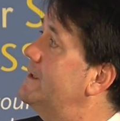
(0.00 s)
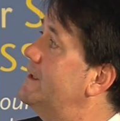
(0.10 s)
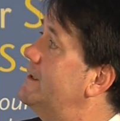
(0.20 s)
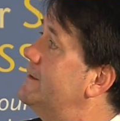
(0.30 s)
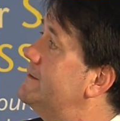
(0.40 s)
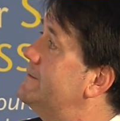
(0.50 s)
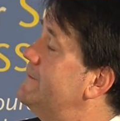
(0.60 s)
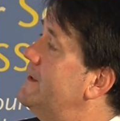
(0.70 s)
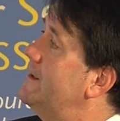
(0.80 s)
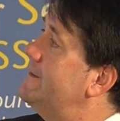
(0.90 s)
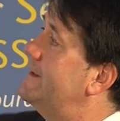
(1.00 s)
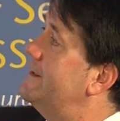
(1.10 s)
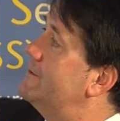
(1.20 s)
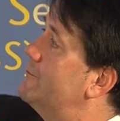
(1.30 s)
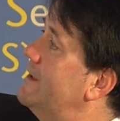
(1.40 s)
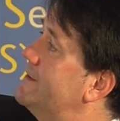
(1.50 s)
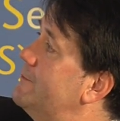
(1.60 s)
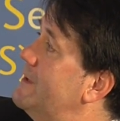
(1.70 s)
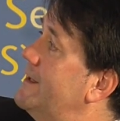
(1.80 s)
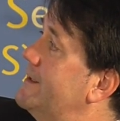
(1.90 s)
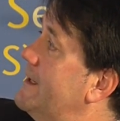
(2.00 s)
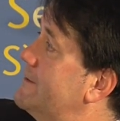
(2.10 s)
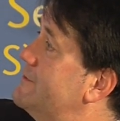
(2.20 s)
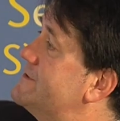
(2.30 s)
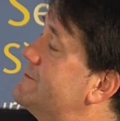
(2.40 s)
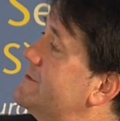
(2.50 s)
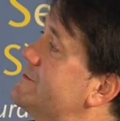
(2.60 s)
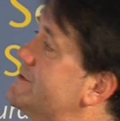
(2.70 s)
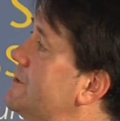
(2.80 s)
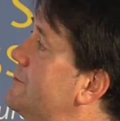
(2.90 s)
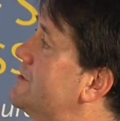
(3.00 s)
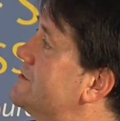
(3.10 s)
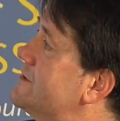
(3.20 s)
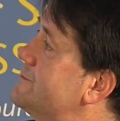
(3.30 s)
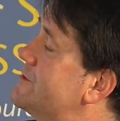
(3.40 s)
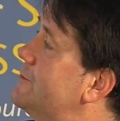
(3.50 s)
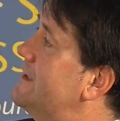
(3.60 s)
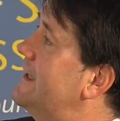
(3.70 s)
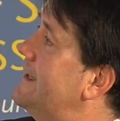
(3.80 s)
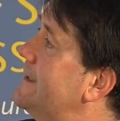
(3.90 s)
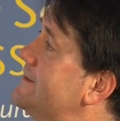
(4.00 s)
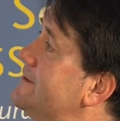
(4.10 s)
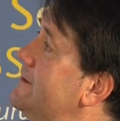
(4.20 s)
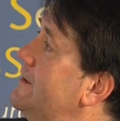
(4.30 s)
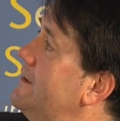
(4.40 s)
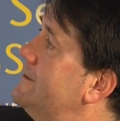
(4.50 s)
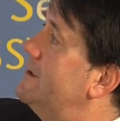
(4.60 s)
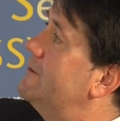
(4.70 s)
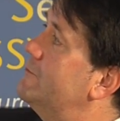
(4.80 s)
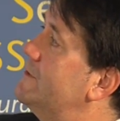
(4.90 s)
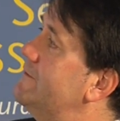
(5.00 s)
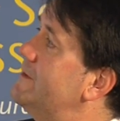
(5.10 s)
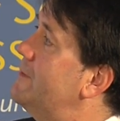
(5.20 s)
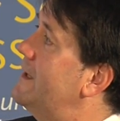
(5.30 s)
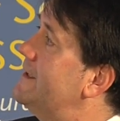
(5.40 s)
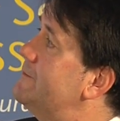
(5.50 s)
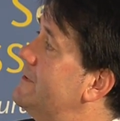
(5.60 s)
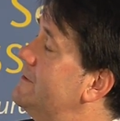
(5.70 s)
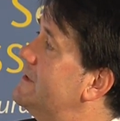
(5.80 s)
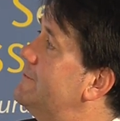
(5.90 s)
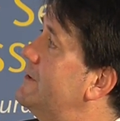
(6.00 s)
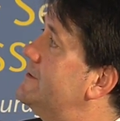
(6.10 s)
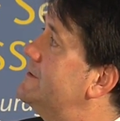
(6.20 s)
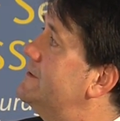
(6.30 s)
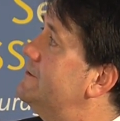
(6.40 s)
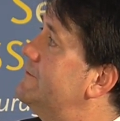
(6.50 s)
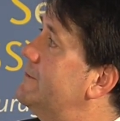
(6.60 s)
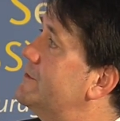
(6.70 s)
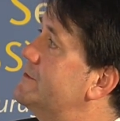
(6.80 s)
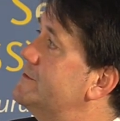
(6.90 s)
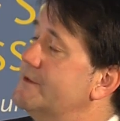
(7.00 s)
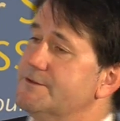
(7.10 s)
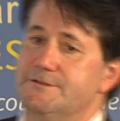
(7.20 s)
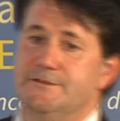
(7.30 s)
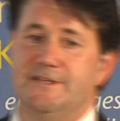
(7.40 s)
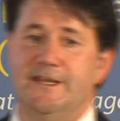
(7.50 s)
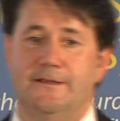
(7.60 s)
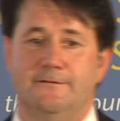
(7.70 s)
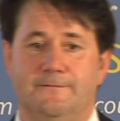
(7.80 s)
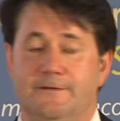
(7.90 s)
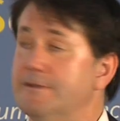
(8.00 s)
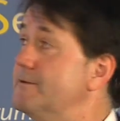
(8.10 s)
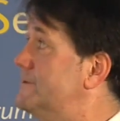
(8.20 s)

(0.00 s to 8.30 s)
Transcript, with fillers: and then we had the Planning Act which, which was sub subsequently enacted. Now, whenever the planning bill came out in November 2010, uh, the,